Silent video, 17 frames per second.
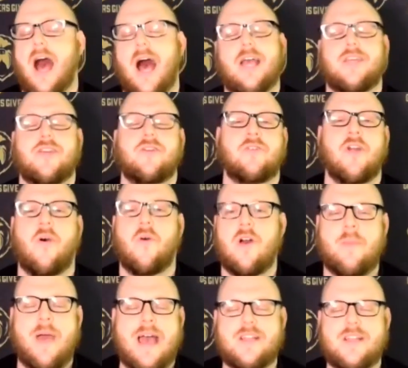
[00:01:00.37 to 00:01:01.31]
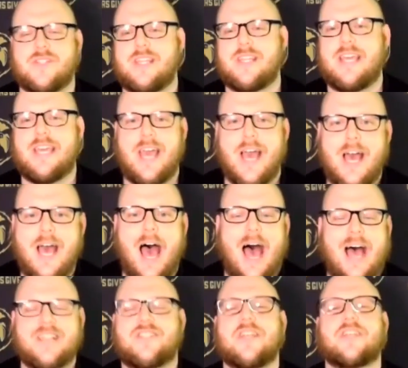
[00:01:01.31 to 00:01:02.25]
You know him as the
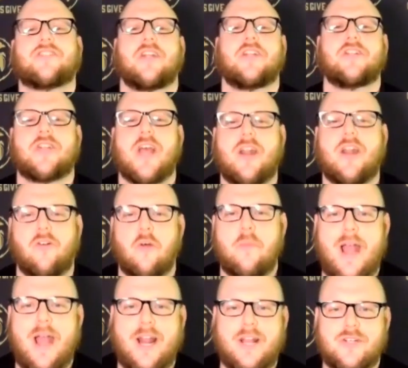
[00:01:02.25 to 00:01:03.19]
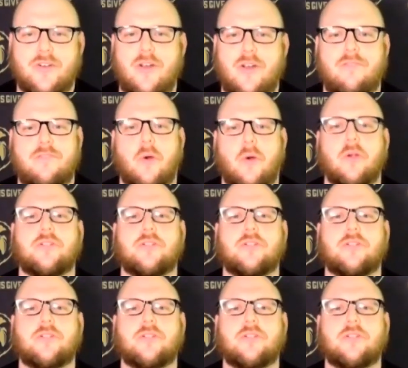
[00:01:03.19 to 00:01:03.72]
assistant general manager of your